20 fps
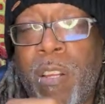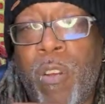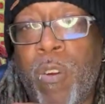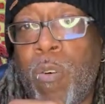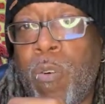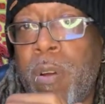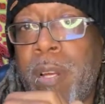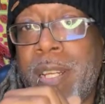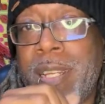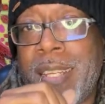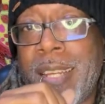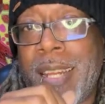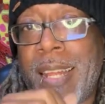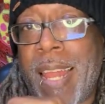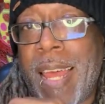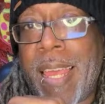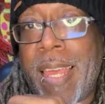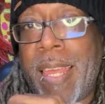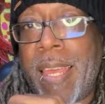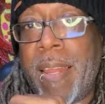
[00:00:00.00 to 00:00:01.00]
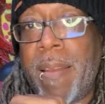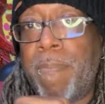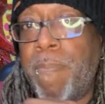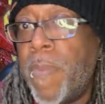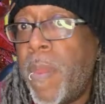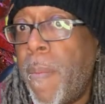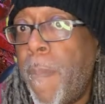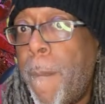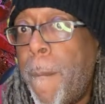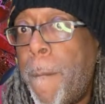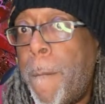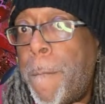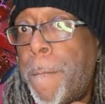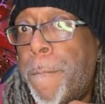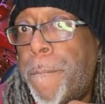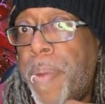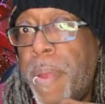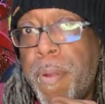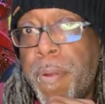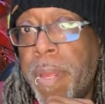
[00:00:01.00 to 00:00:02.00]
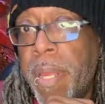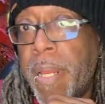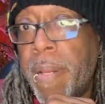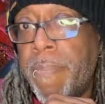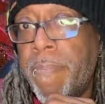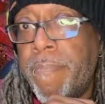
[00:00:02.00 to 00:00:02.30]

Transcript: going to like it. Period.